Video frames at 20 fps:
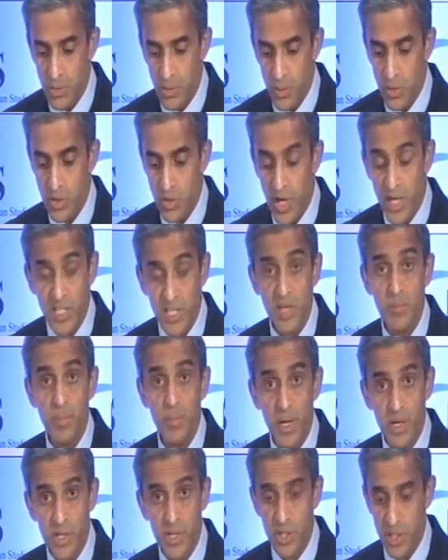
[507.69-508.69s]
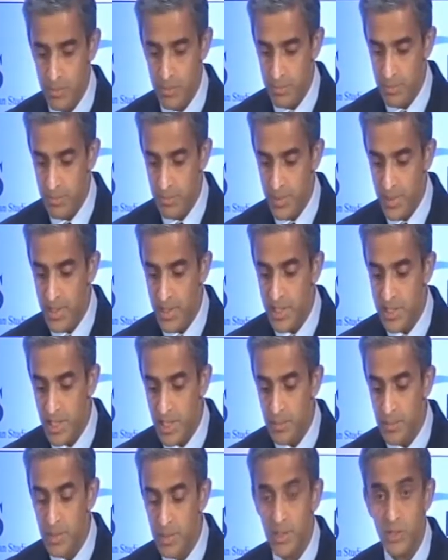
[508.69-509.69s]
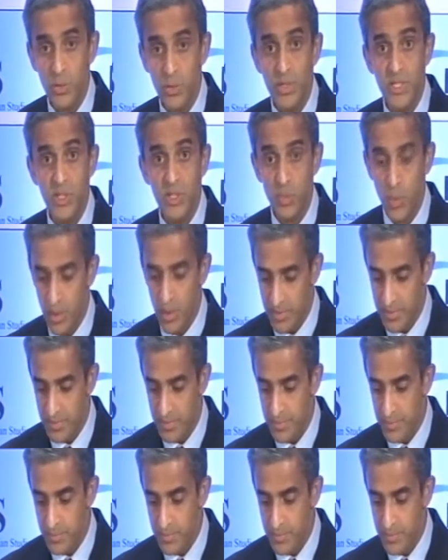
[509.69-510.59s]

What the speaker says: to a strategic partnership in December 2012.